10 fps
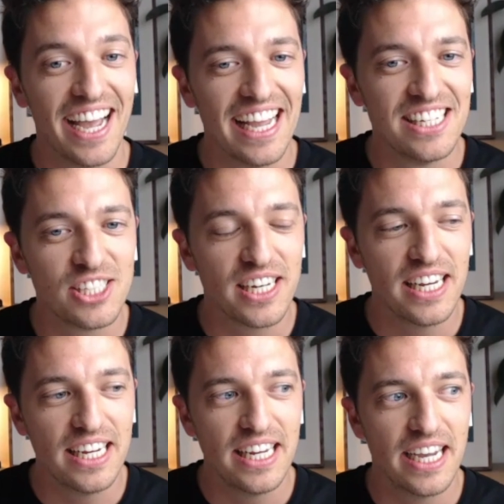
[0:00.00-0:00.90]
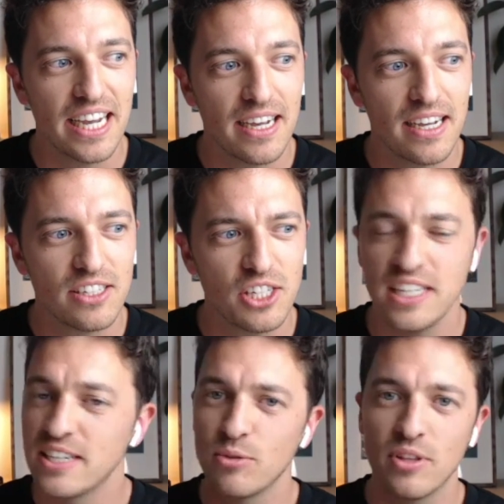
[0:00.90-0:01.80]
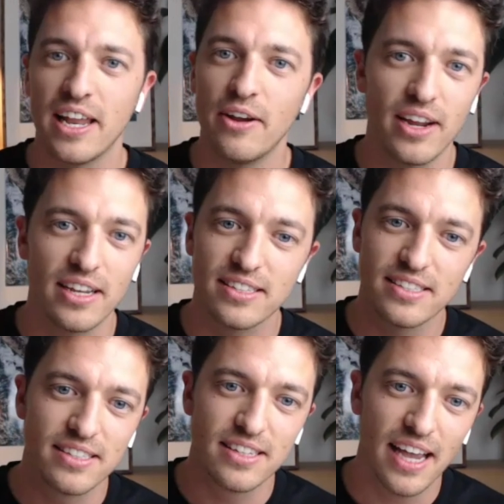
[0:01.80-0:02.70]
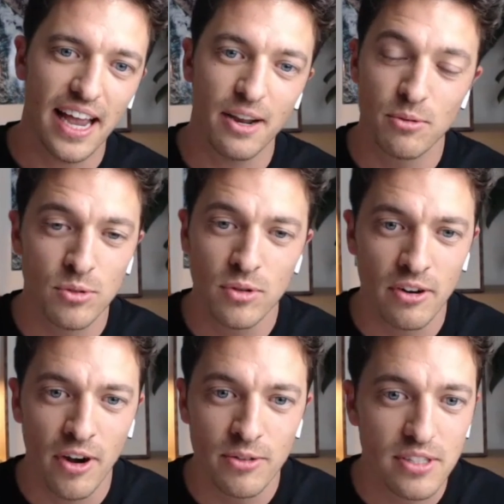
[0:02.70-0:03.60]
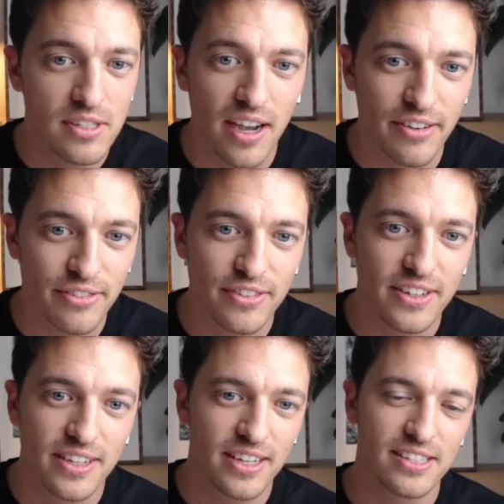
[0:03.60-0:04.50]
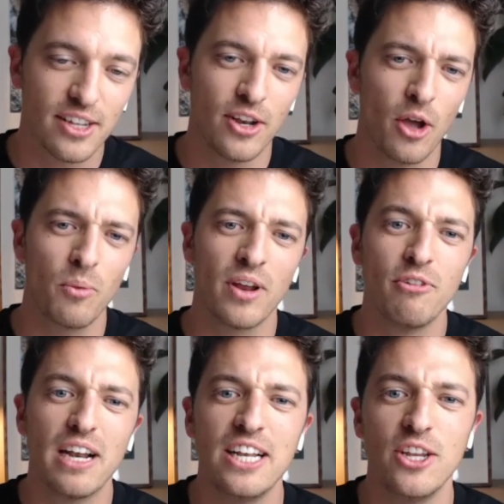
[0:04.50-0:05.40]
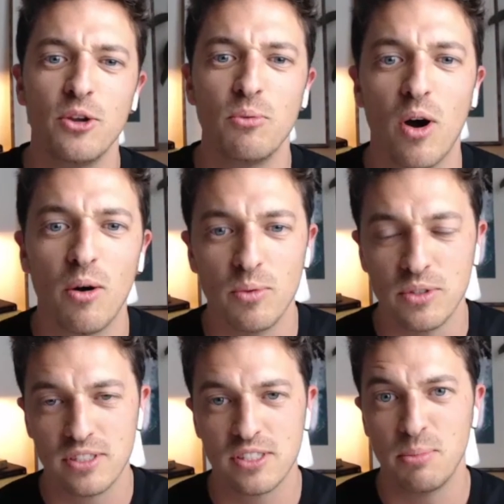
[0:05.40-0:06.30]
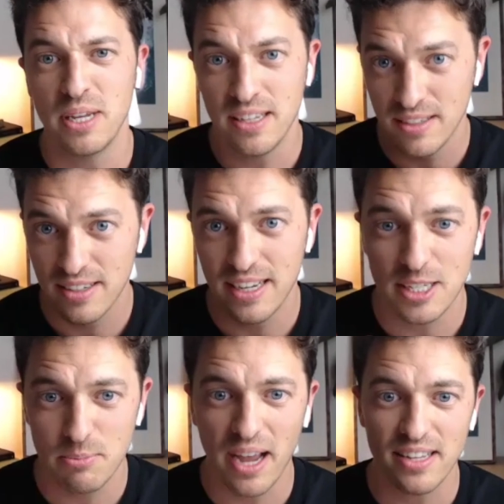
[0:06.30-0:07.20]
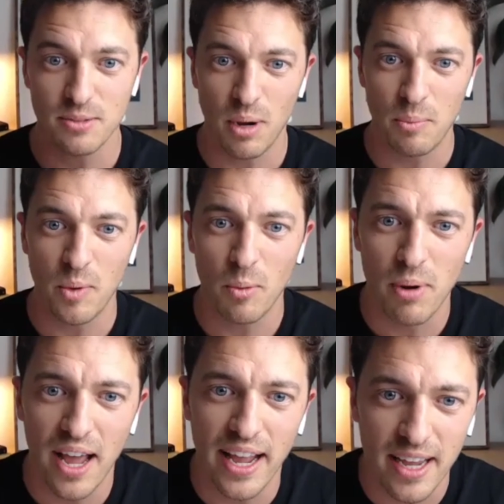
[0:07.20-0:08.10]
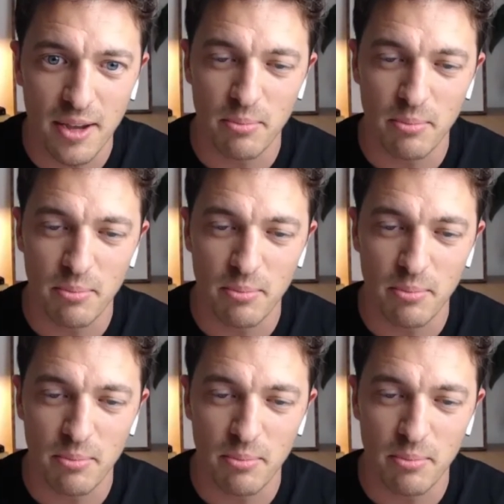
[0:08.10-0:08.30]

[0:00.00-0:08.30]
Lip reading: And she did all the lyrics, and it was all her own stuff. So no one really knew what was to be expected when we were playing it.